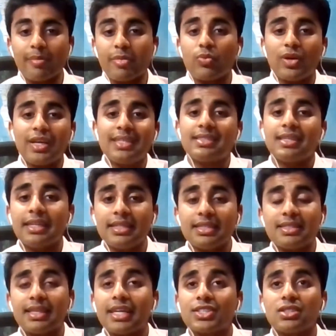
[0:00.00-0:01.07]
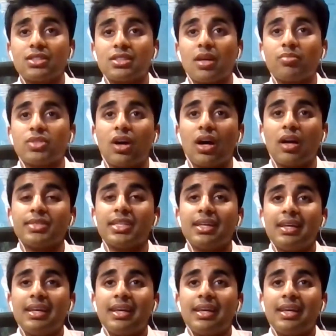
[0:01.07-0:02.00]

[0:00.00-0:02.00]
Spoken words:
I mean, we sit in sessions sometimes